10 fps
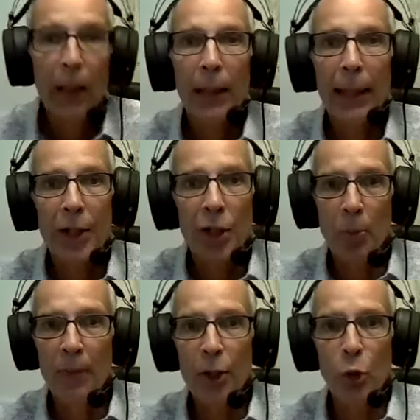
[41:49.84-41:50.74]

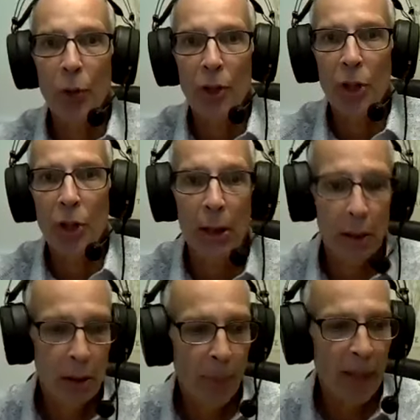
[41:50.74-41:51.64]
Latissimus dorsi. Does
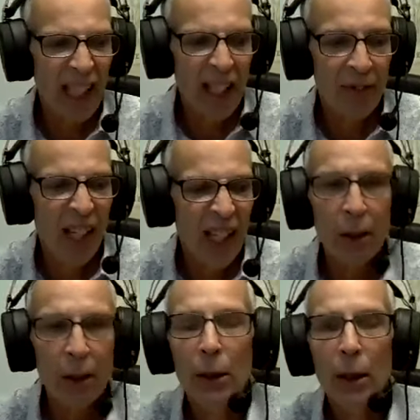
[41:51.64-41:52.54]
everybody kind of
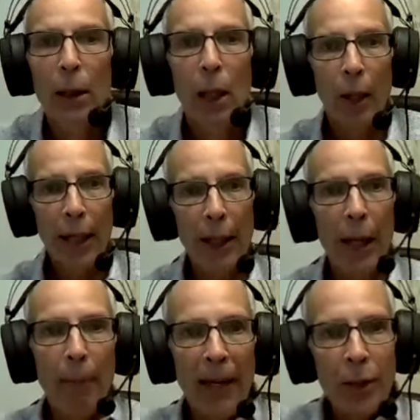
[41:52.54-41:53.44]
follow? All right,
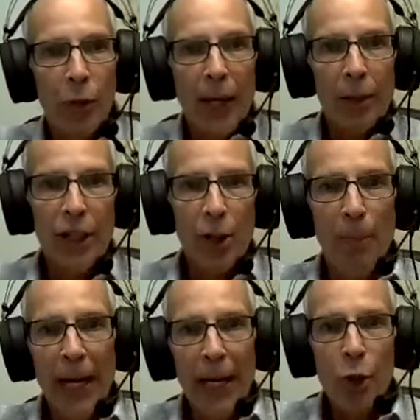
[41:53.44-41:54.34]
pectoralis
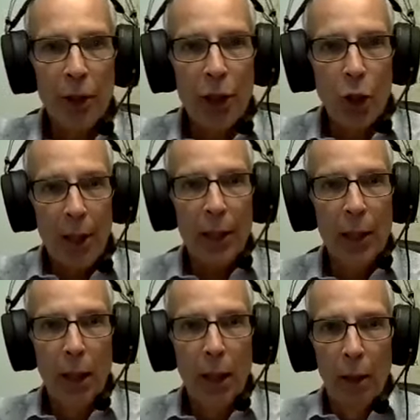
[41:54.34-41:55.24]
major is
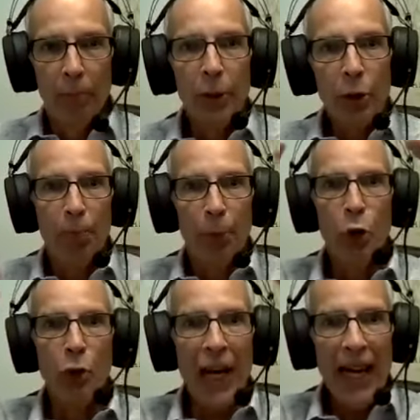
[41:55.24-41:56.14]
on,
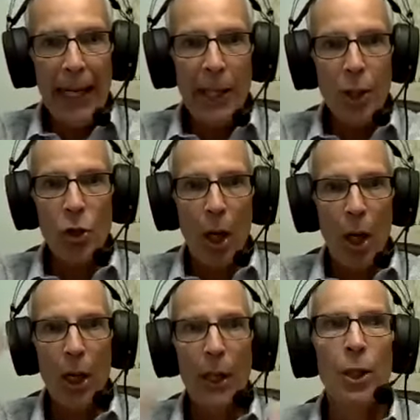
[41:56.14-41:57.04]
put your hands
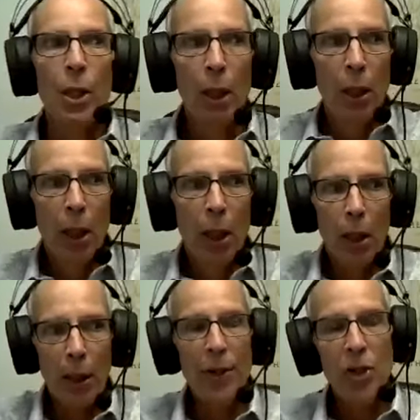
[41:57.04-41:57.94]
on,
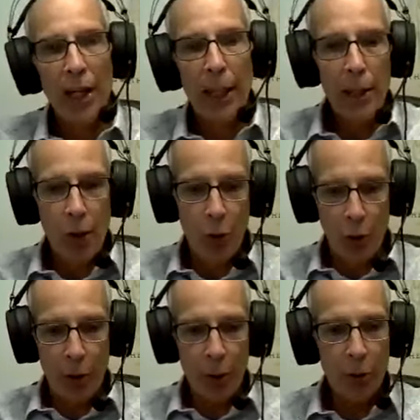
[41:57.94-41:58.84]
let's say,
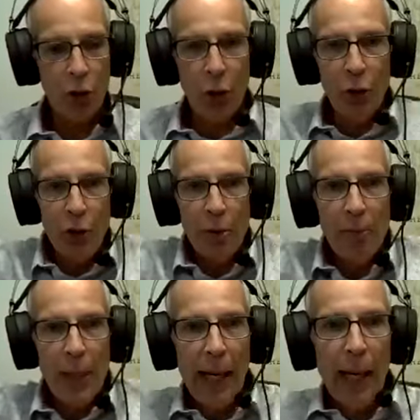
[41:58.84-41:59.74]
your
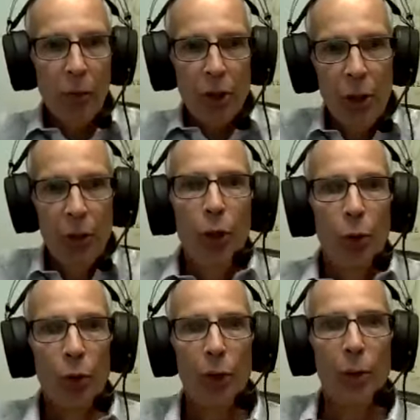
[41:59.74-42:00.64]
sternum out to
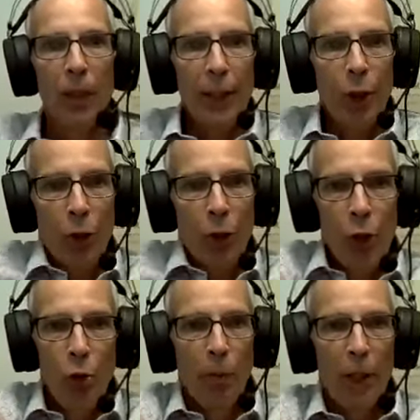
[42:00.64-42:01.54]
your
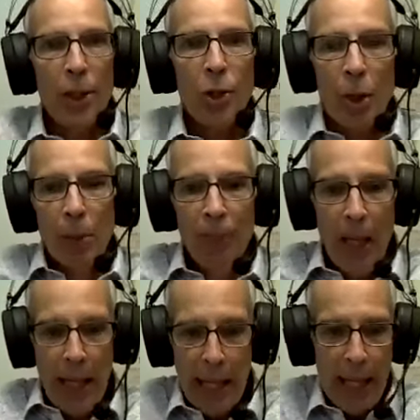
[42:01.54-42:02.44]
humerus,
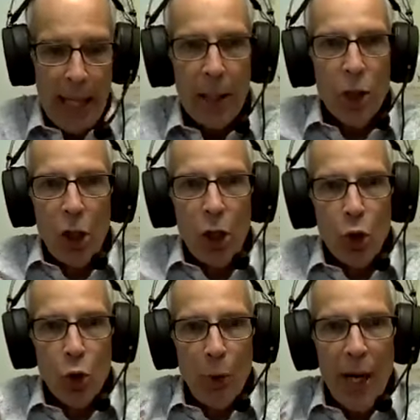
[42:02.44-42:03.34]
and
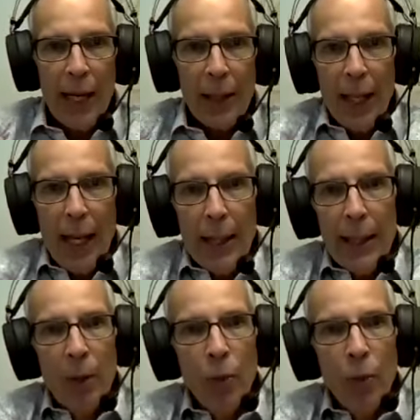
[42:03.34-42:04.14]
contract that.